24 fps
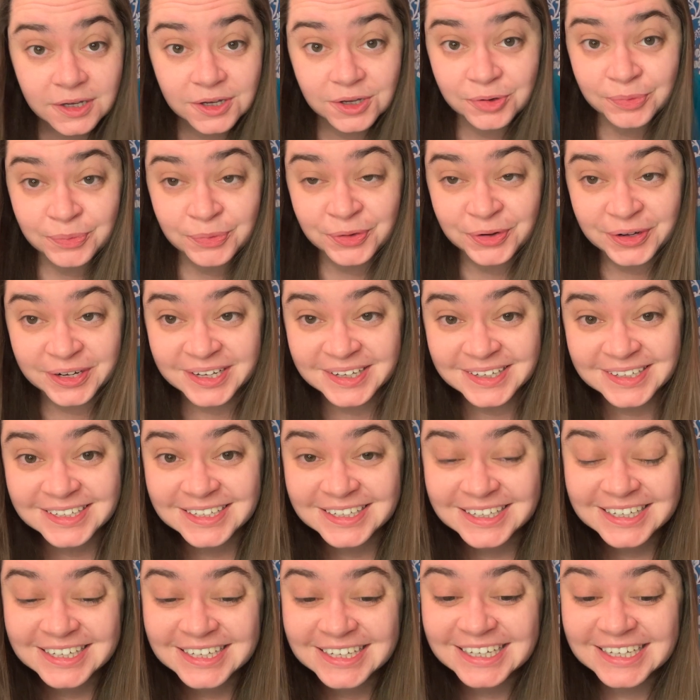Good morning.
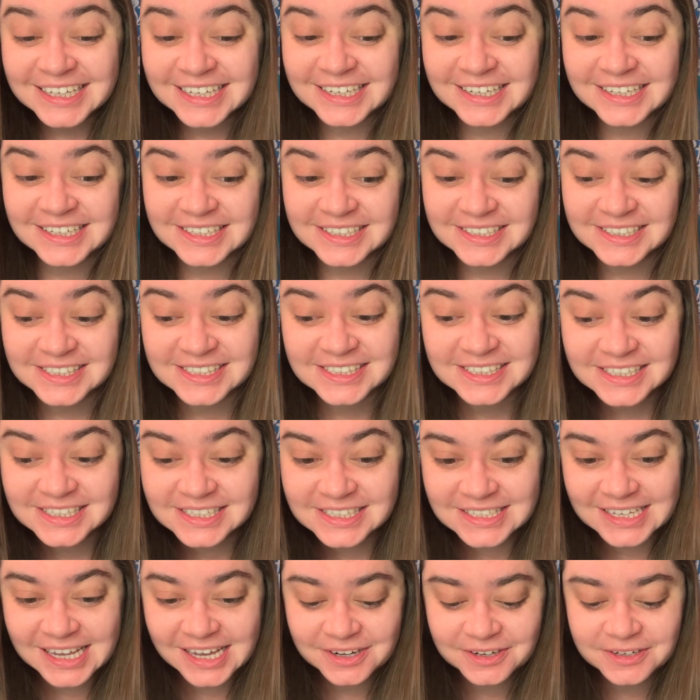It is
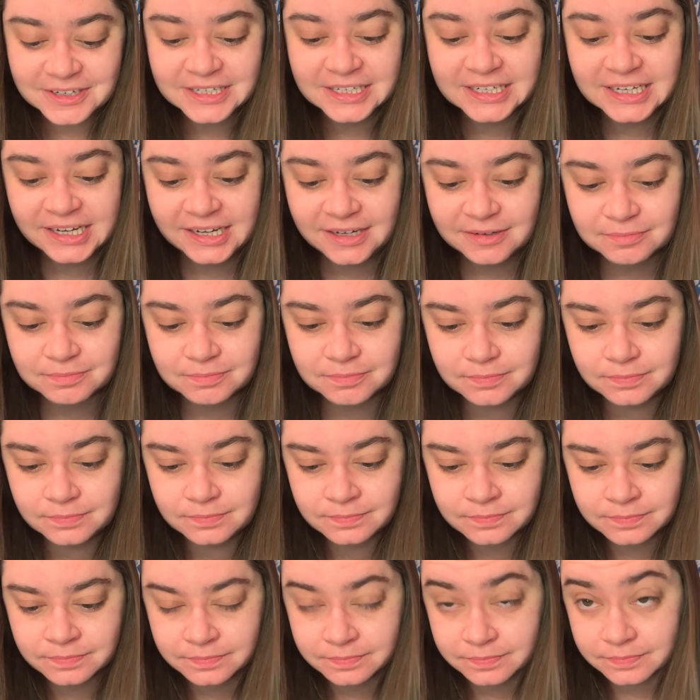Saturday
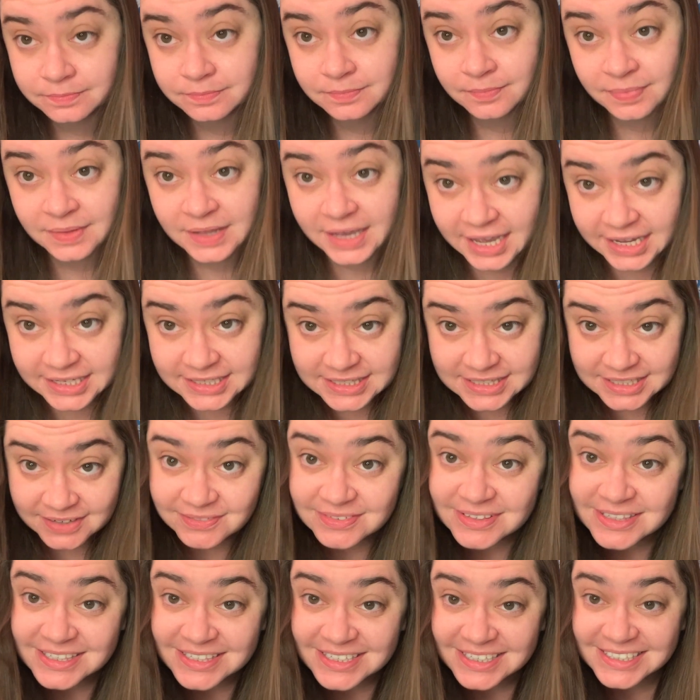at
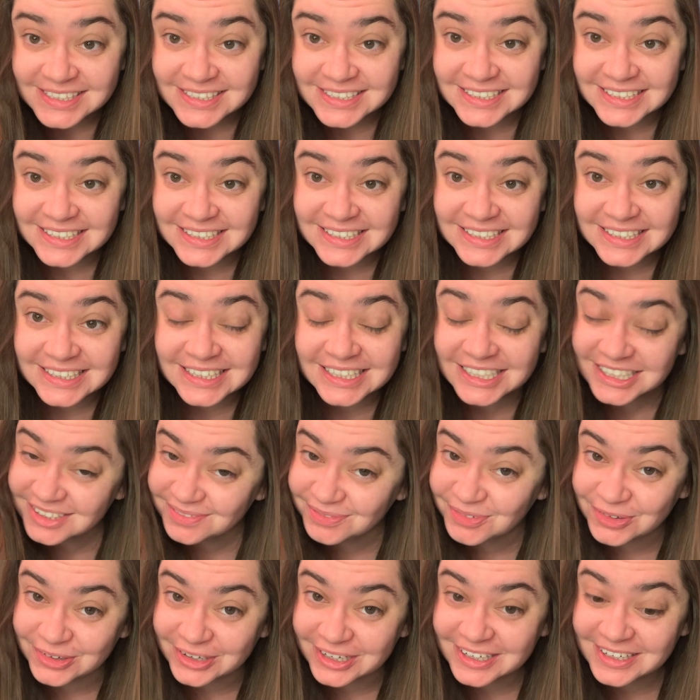7:16 in the
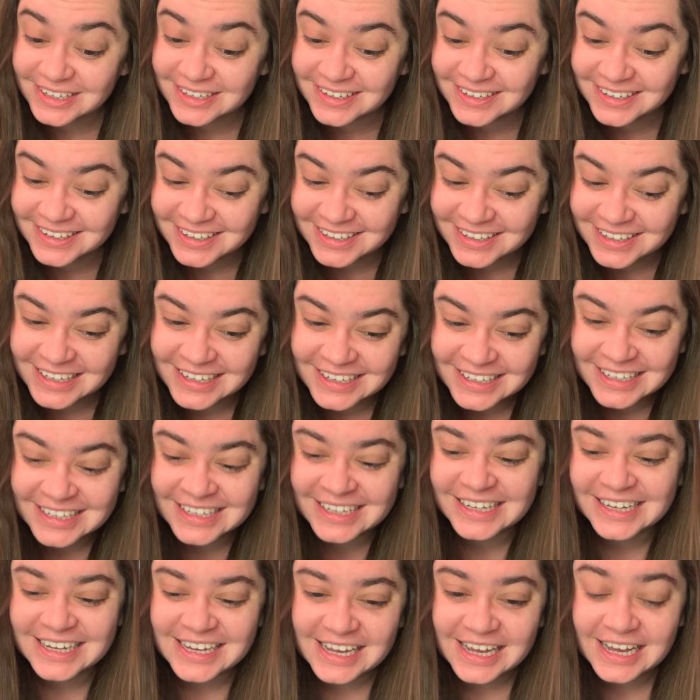morning.
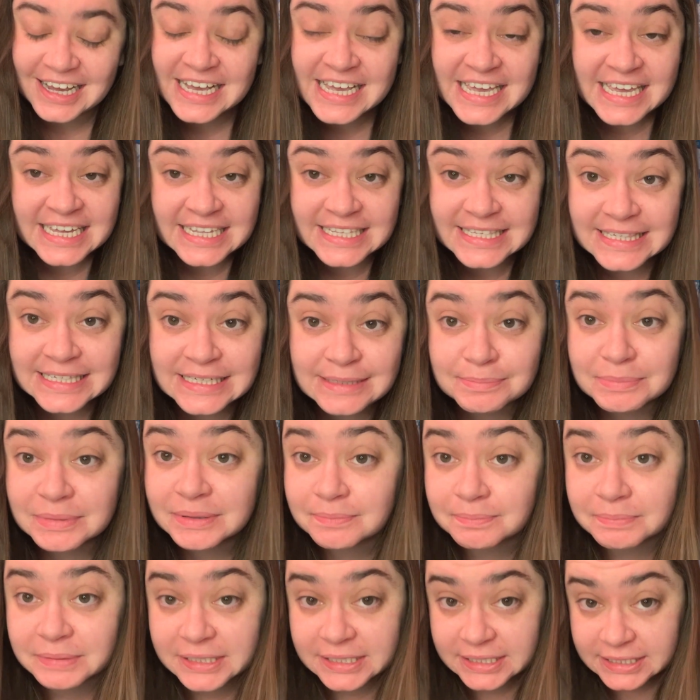I can't sleep
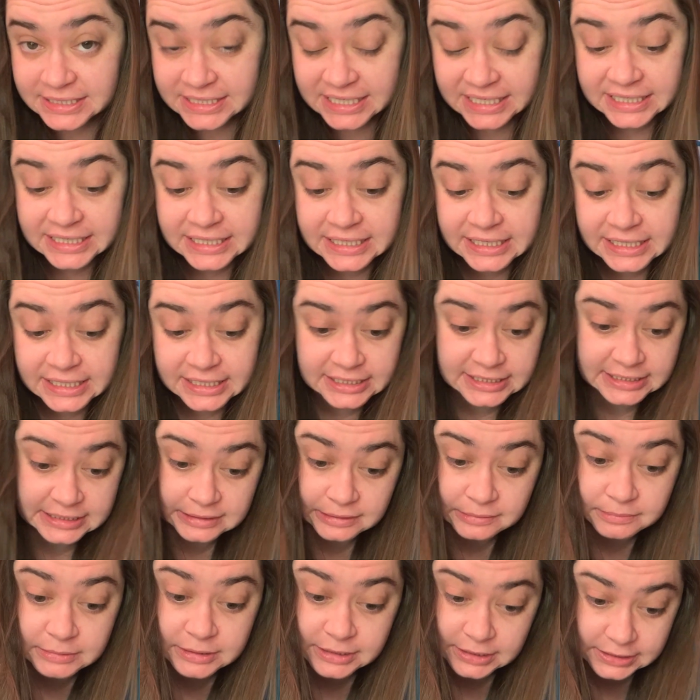because I
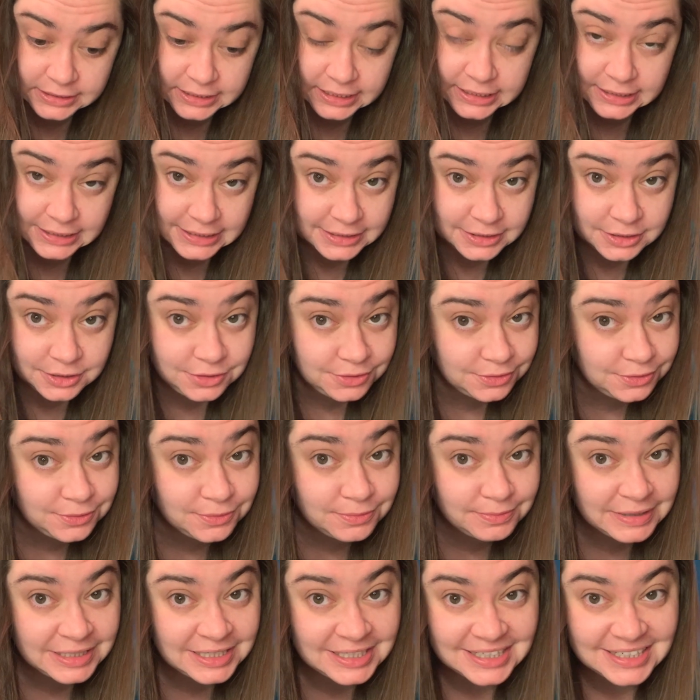am excited to do
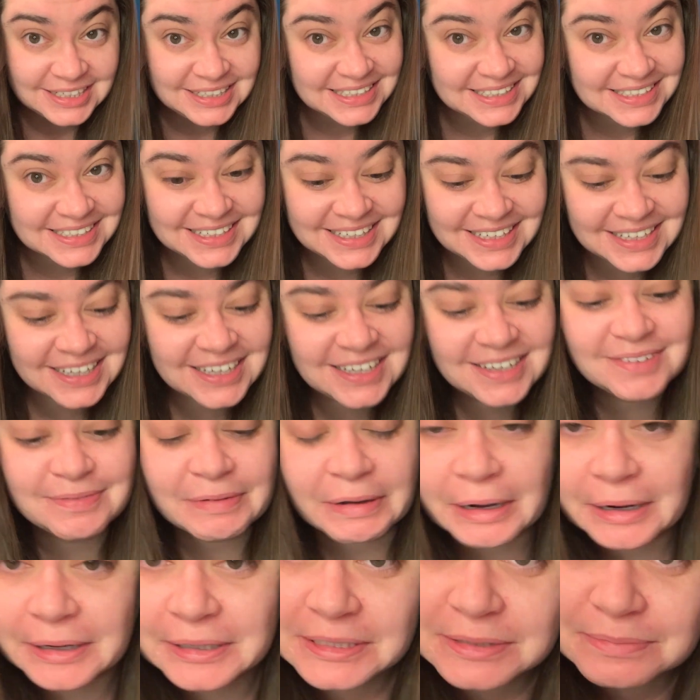my test. My
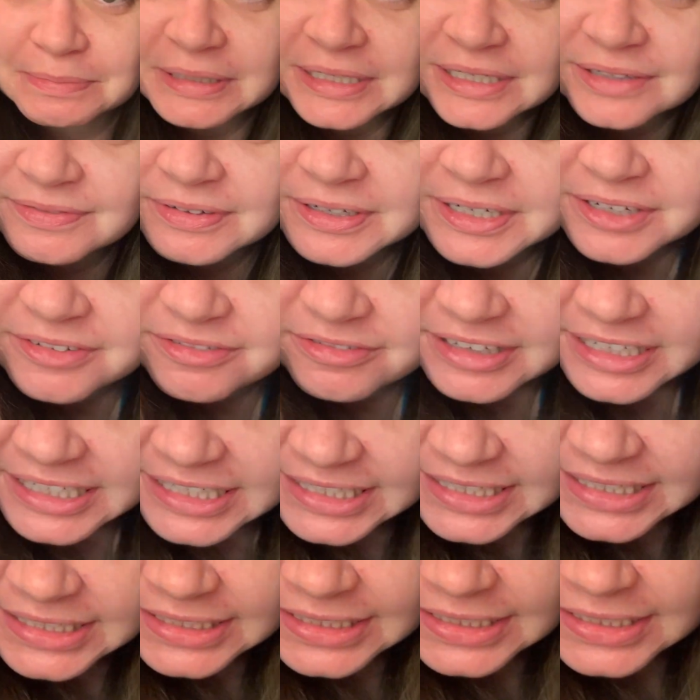heart's beating very
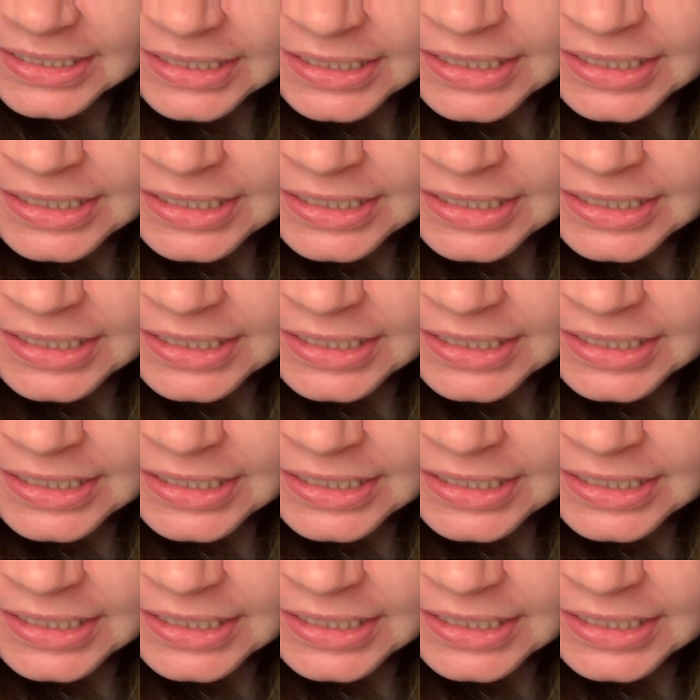fast.